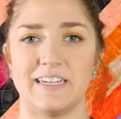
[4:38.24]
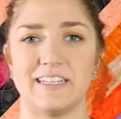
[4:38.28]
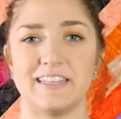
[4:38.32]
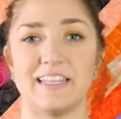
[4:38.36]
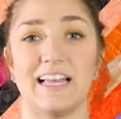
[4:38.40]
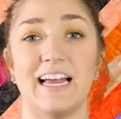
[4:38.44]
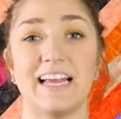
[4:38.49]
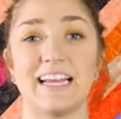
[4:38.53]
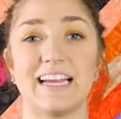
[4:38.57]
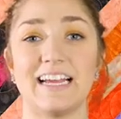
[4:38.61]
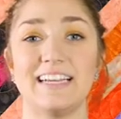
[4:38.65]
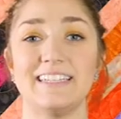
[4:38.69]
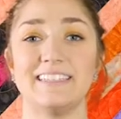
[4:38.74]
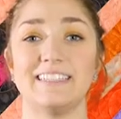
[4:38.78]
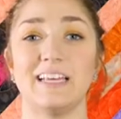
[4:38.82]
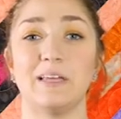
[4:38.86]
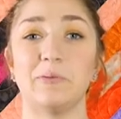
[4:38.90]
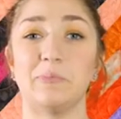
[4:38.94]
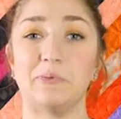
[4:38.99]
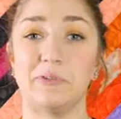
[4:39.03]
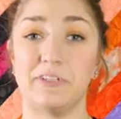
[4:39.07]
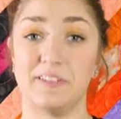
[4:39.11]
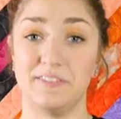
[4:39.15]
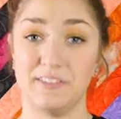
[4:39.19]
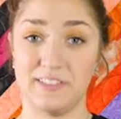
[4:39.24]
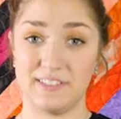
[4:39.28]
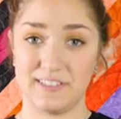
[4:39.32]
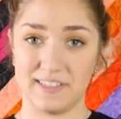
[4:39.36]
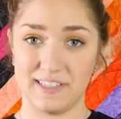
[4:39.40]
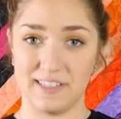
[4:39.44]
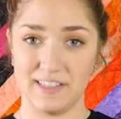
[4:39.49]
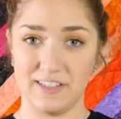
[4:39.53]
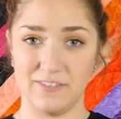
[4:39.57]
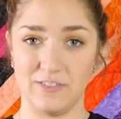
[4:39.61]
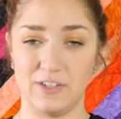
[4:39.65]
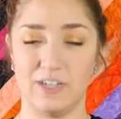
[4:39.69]
Like I said
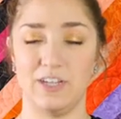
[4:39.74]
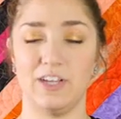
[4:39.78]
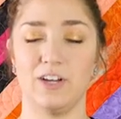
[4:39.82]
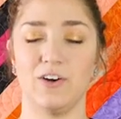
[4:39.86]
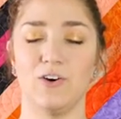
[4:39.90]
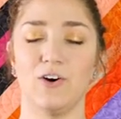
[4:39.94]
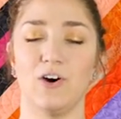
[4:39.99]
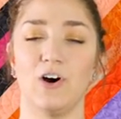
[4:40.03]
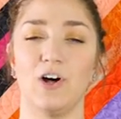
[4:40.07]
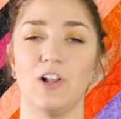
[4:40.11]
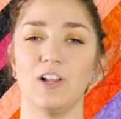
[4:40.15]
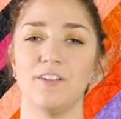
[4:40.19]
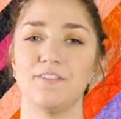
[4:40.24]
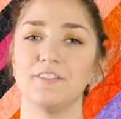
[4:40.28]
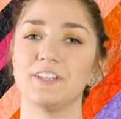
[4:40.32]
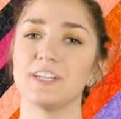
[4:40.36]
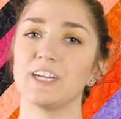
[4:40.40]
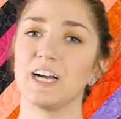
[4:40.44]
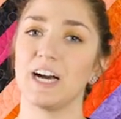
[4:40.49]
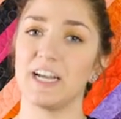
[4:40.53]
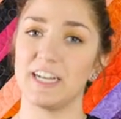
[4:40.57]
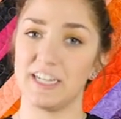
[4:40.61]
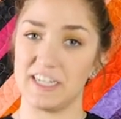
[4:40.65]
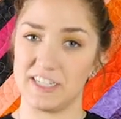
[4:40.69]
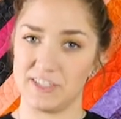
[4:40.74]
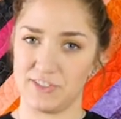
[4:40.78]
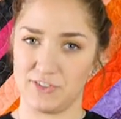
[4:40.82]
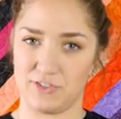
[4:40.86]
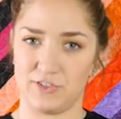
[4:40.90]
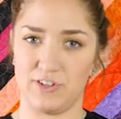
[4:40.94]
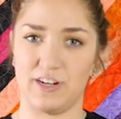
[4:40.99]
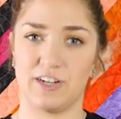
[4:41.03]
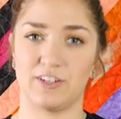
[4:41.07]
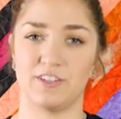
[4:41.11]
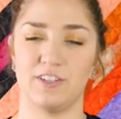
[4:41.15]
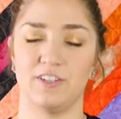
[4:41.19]
previously in the video, all of the cutting
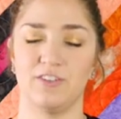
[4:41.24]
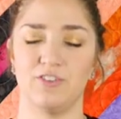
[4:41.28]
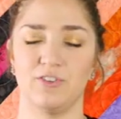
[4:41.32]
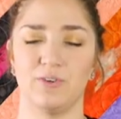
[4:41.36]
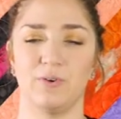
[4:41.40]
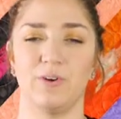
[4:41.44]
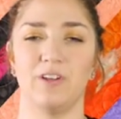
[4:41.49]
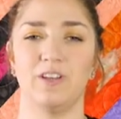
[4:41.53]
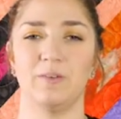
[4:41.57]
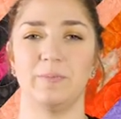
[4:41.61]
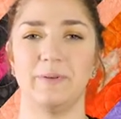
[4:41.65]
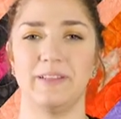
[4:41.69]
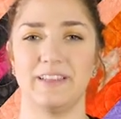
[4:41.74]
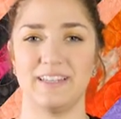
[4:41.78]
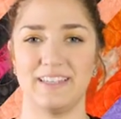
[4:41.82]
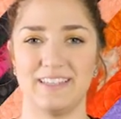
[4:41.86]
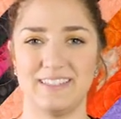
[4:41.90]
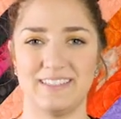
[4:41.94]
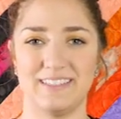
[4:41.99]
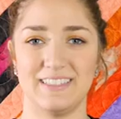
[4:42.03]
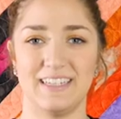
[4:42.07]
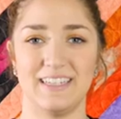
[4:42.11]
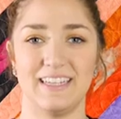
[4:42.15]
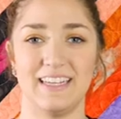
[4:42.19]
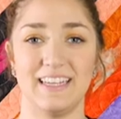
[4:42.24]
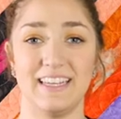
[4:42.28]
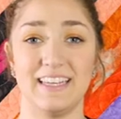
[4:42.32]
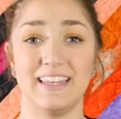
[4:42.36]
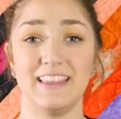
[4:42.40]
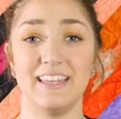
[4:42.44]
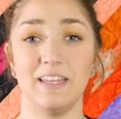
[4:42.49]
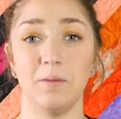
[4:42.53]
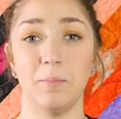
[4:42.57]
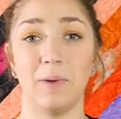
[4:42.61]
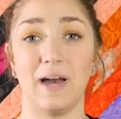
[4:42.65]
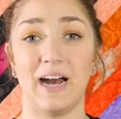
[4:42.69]
instructions are going to be listed
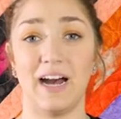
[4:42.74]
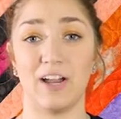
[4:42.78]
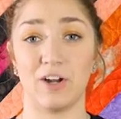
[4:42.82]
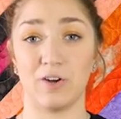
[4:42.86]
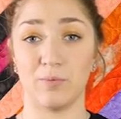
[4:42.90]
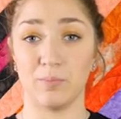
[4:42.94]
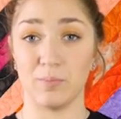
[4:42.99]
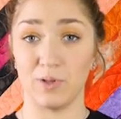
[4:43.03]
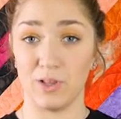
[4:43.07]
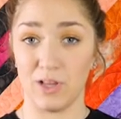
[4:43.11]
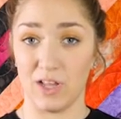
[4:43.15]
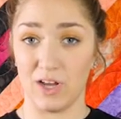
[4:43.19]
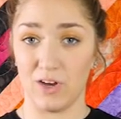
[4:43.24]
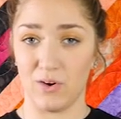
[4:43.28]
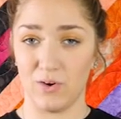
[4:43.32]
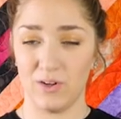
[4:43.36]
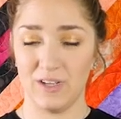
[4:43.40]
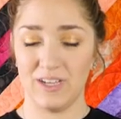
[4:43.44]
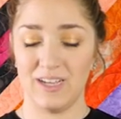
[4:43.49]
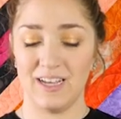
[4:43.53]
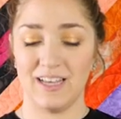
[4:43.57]
in the pattern below.